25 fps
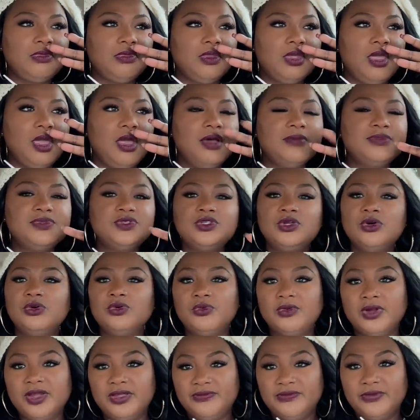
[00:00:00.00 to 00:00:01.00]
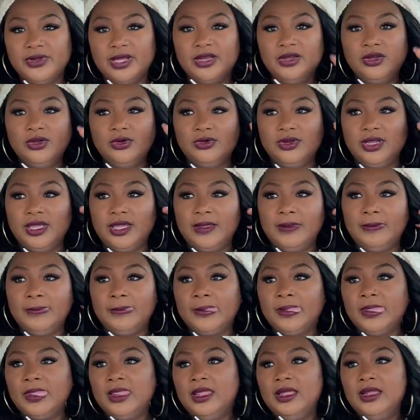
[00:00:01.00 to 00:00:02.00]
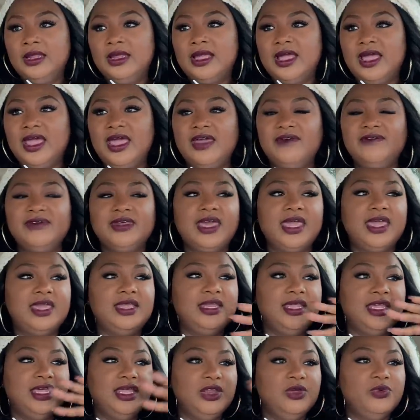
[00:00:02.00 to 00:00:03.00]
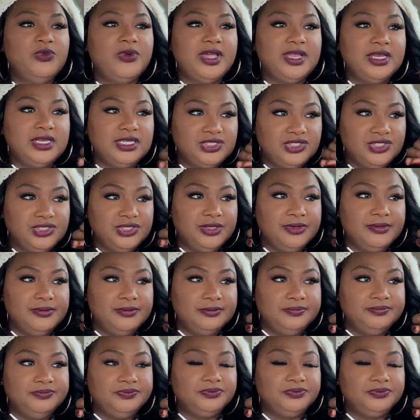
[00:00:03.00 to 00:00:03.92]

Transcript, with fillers: I'm so grateful. I know that I haven't gained any weight this year.